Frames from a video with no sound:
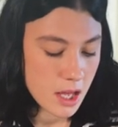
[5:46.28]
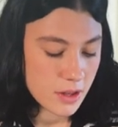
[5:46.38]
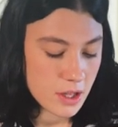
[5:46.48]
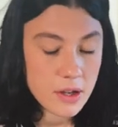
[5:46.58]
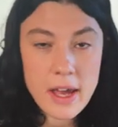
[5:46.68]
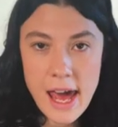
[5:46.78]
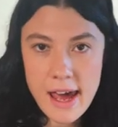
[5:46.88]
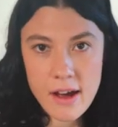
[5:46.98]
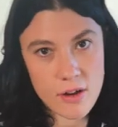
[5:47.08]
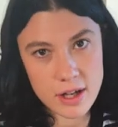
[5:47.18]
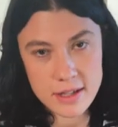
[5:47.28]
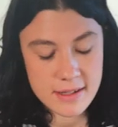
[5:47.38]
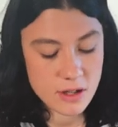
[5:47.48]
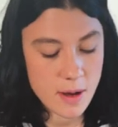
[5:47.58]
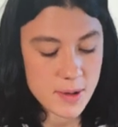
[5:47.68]
the UK on
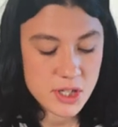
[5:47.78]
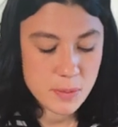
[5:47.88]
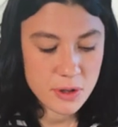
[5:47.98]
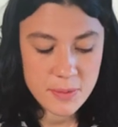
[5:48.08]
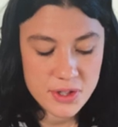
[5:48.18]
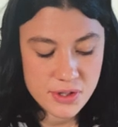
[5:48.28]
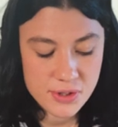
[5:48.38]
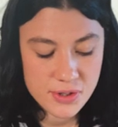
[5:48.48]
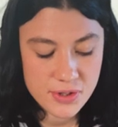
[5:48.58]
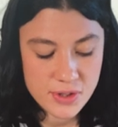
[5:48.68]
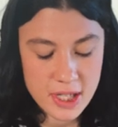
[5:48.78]
Instagram, and she pretty much shoots